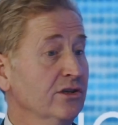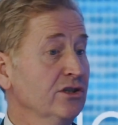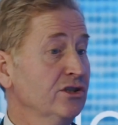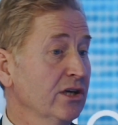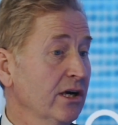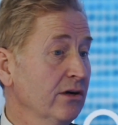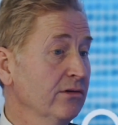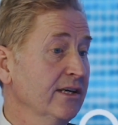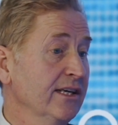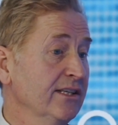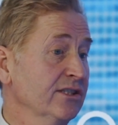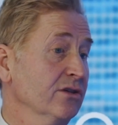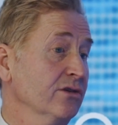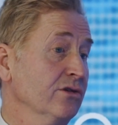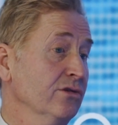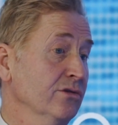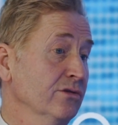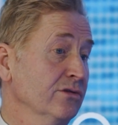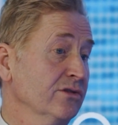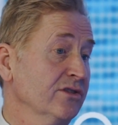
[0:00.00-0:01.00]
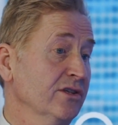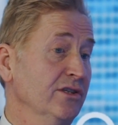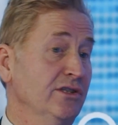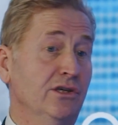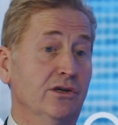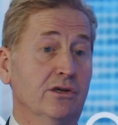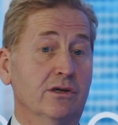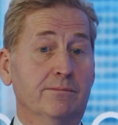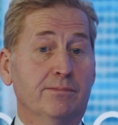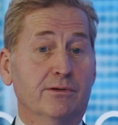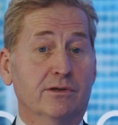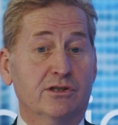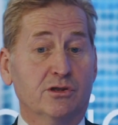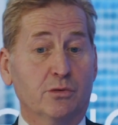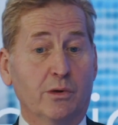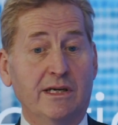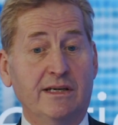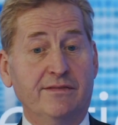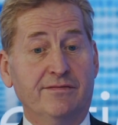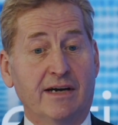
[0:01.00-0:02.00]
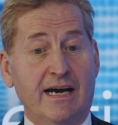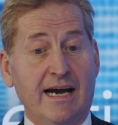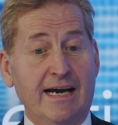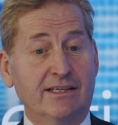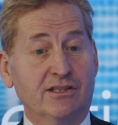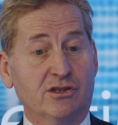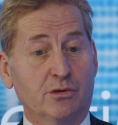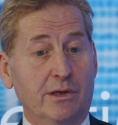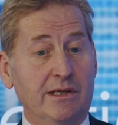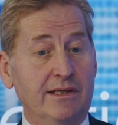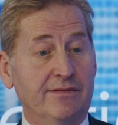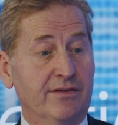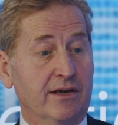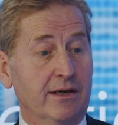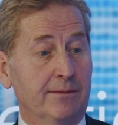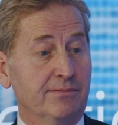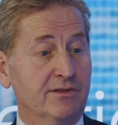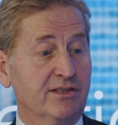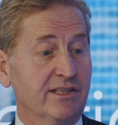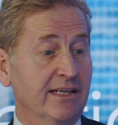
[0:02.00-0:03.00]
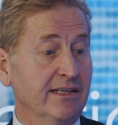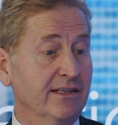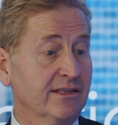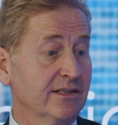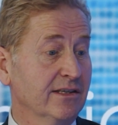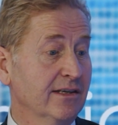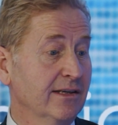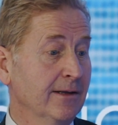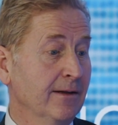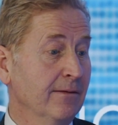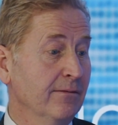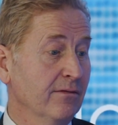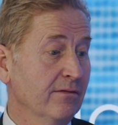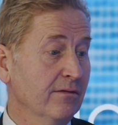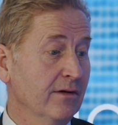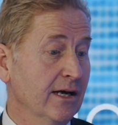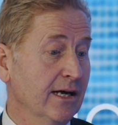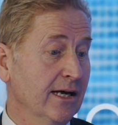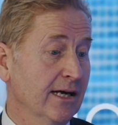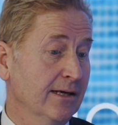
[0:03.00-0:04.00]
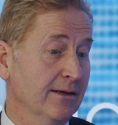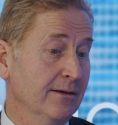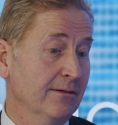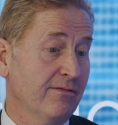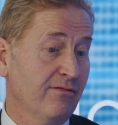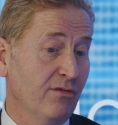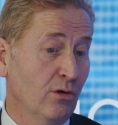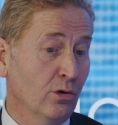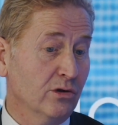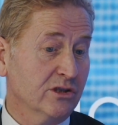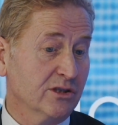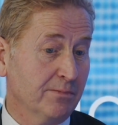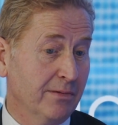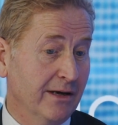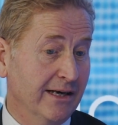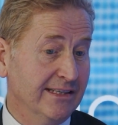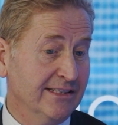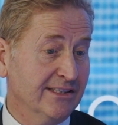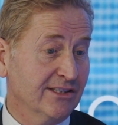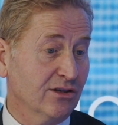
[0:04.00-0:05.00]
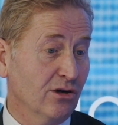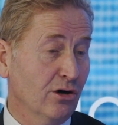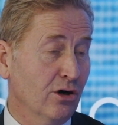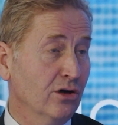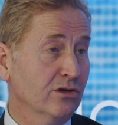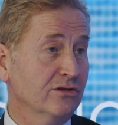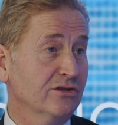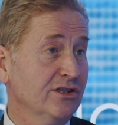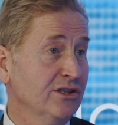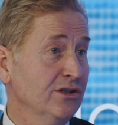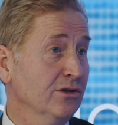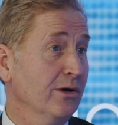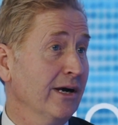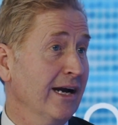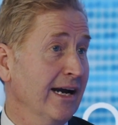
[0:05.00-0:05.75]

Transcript: The joke is, of course, that you can add 25% floor space onto your